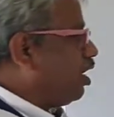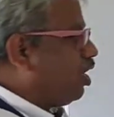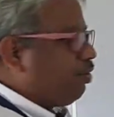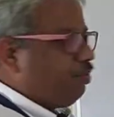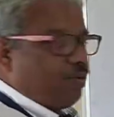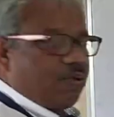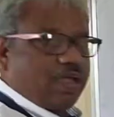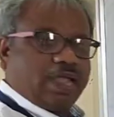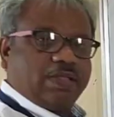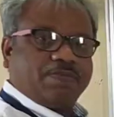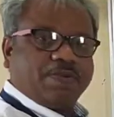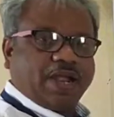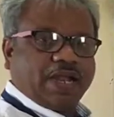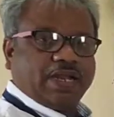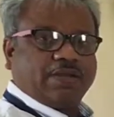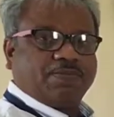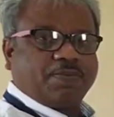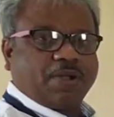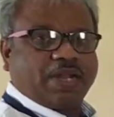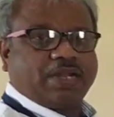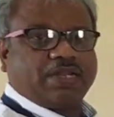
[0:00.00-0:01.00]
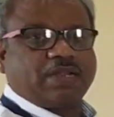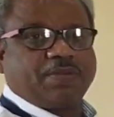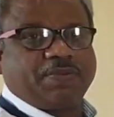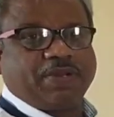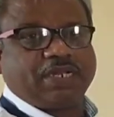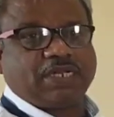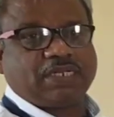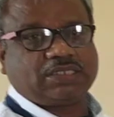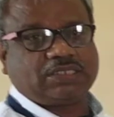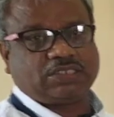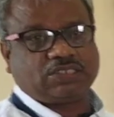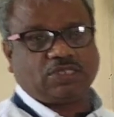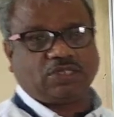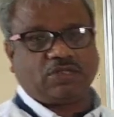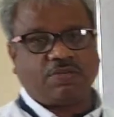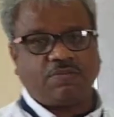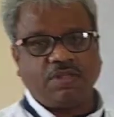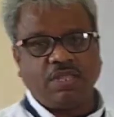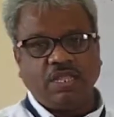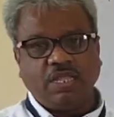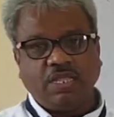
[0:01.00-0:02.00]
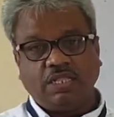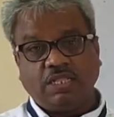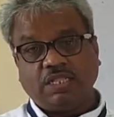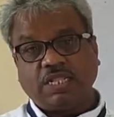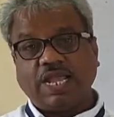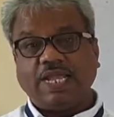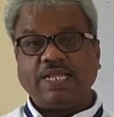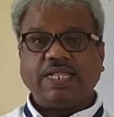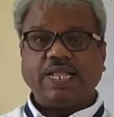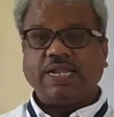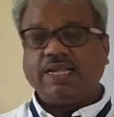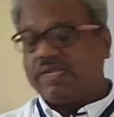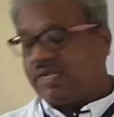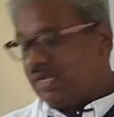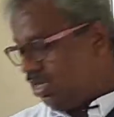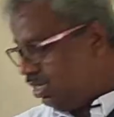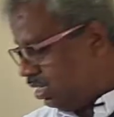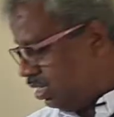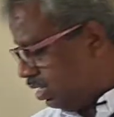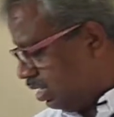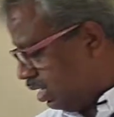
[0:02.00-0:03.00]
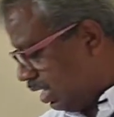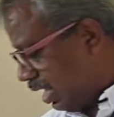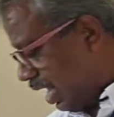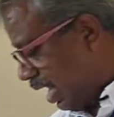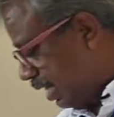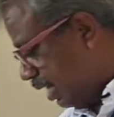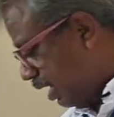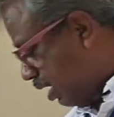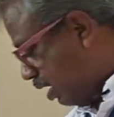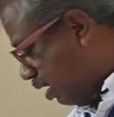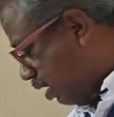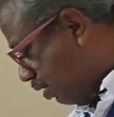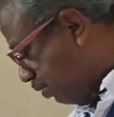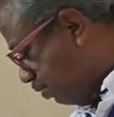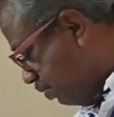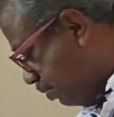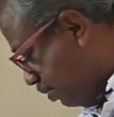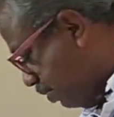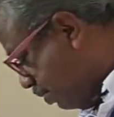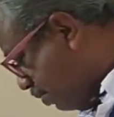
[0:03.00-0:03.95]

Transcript: curve you can find a point of intersection of line and any curve